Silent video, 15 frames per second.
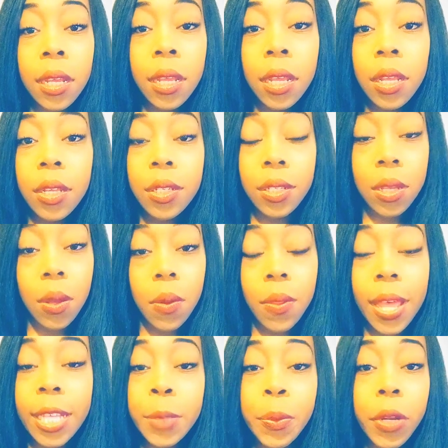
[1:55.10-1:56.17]
So
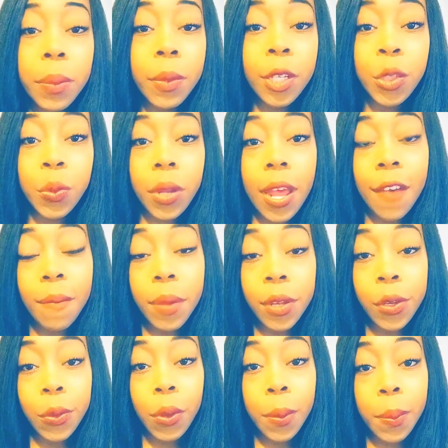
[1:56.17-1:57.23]
that's pretty much what I've been
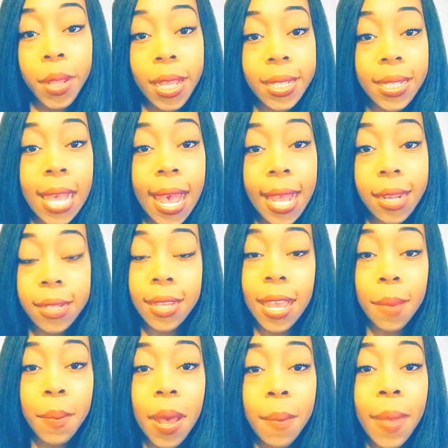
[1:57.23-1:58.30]
doing. Plus, I had to
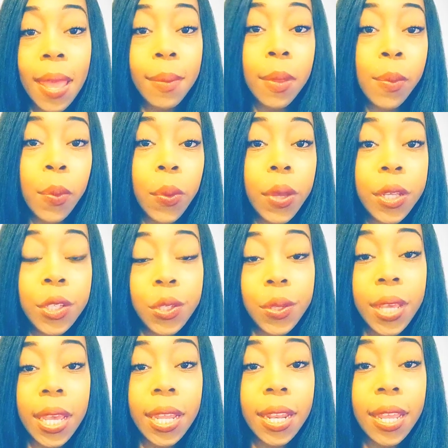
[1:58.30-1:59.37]
take my baby boy to
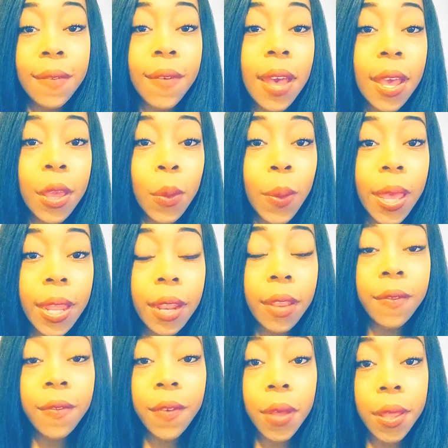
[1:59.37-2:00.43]
get evaluated
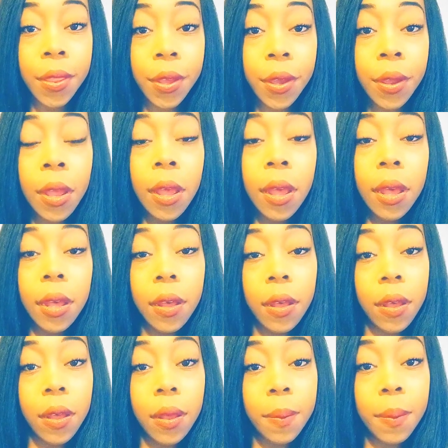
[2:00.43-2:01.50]
further
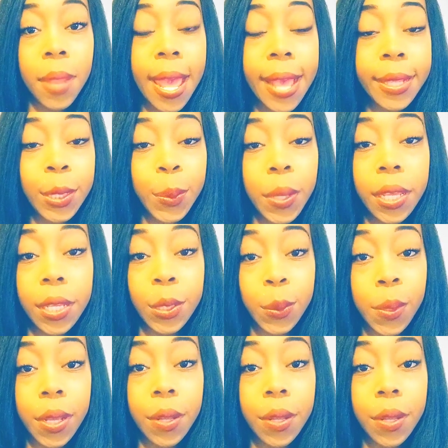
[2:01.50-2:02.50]
last week as well.